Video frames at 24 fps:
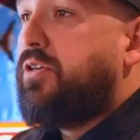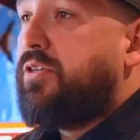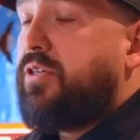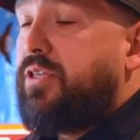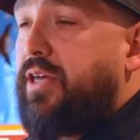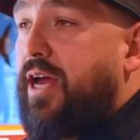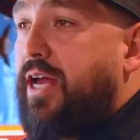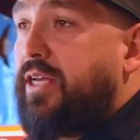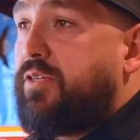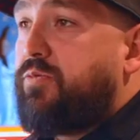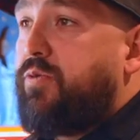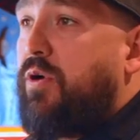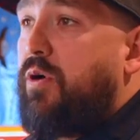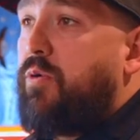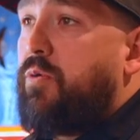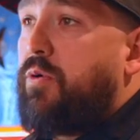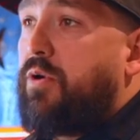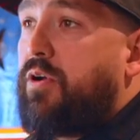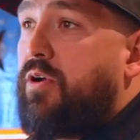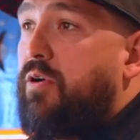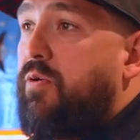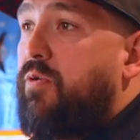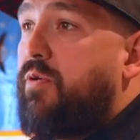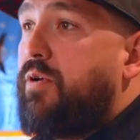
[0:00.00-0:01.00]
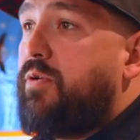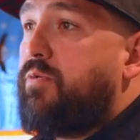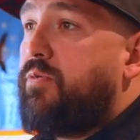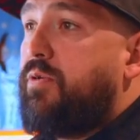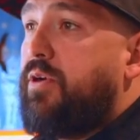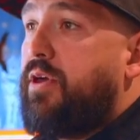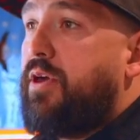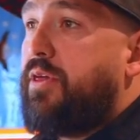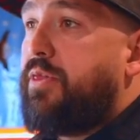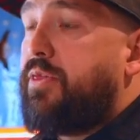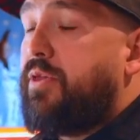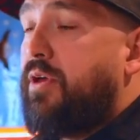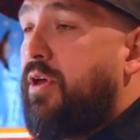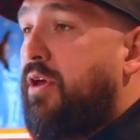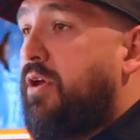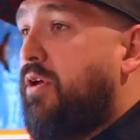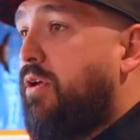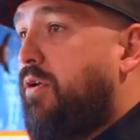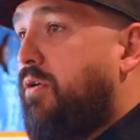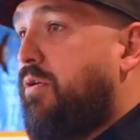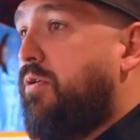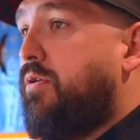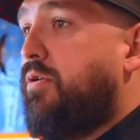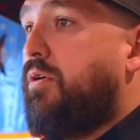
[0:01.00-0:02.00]
So that's what we're going with
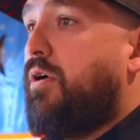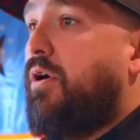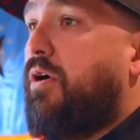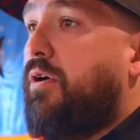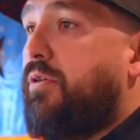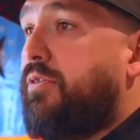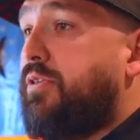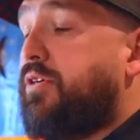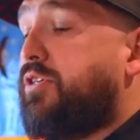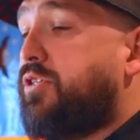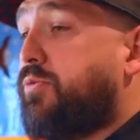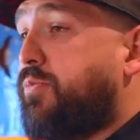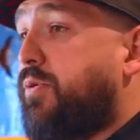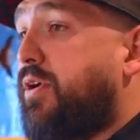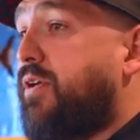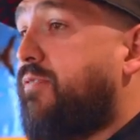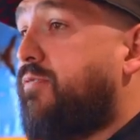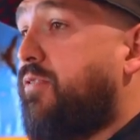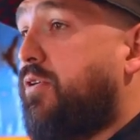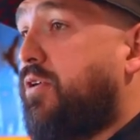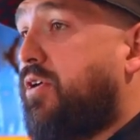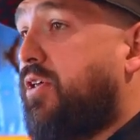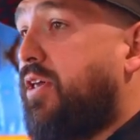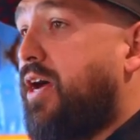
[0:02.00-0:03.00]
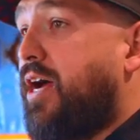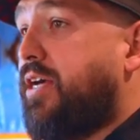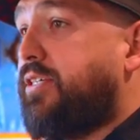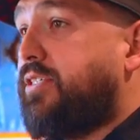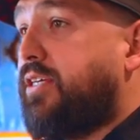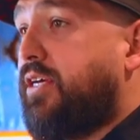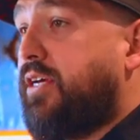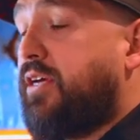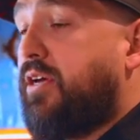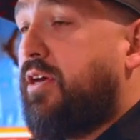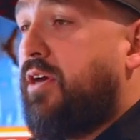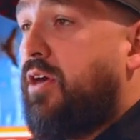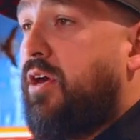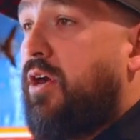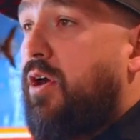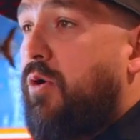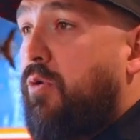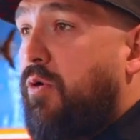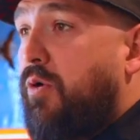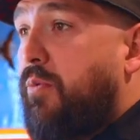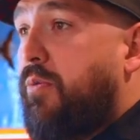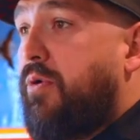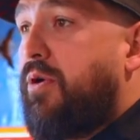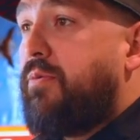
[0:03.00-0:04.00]
on this Springfield Classic.
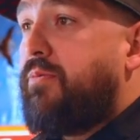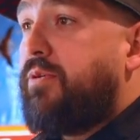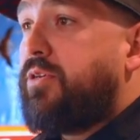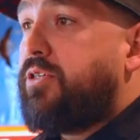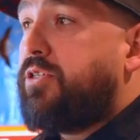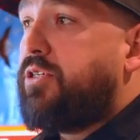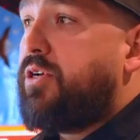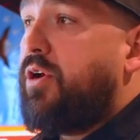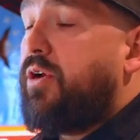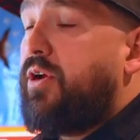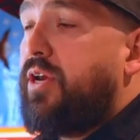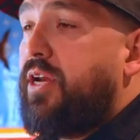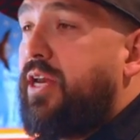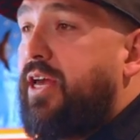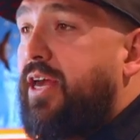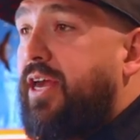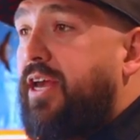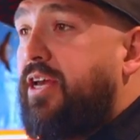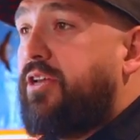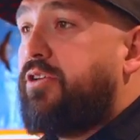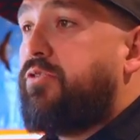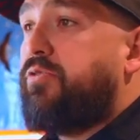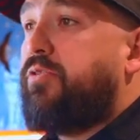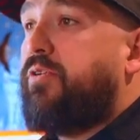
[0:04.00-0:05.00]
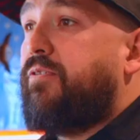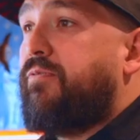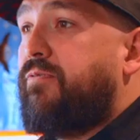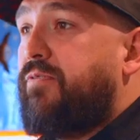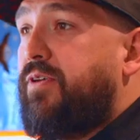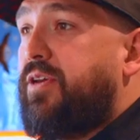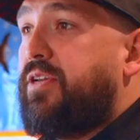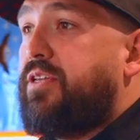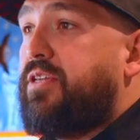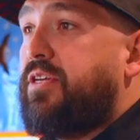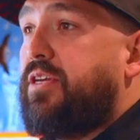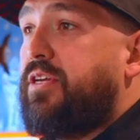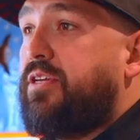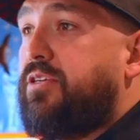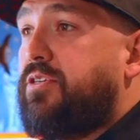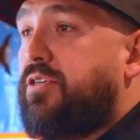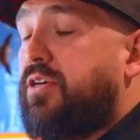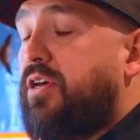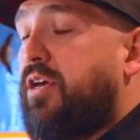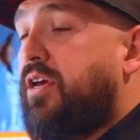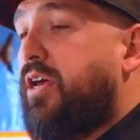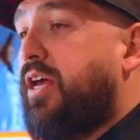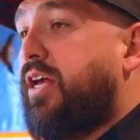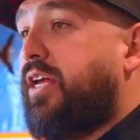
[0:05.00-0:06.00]
We're pretty much turning it into a vintage
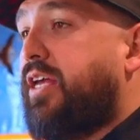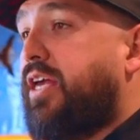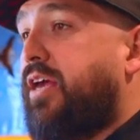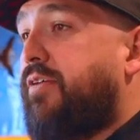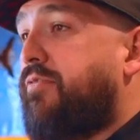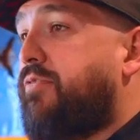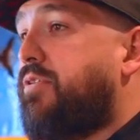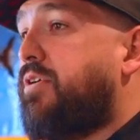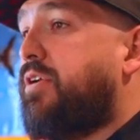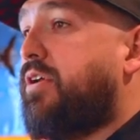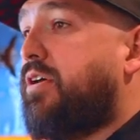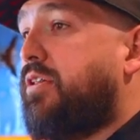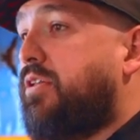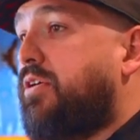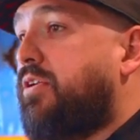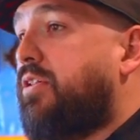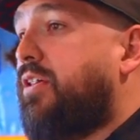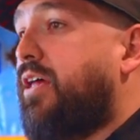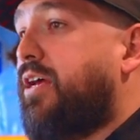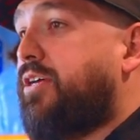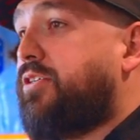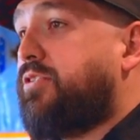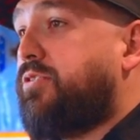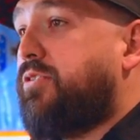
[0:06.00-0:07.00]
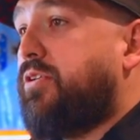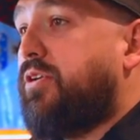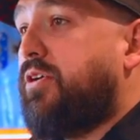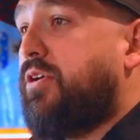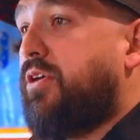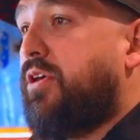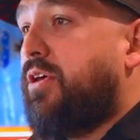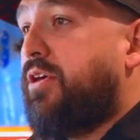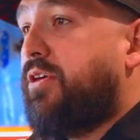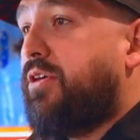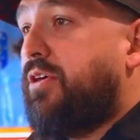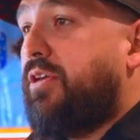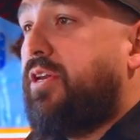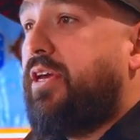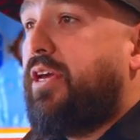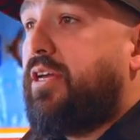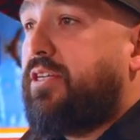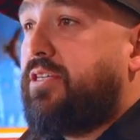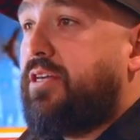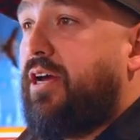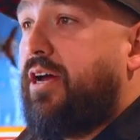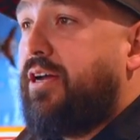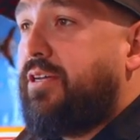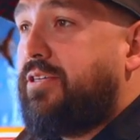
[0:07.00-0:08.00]
and giving it a little extra unique
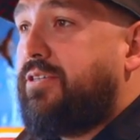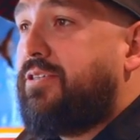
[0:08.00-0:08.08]
touch.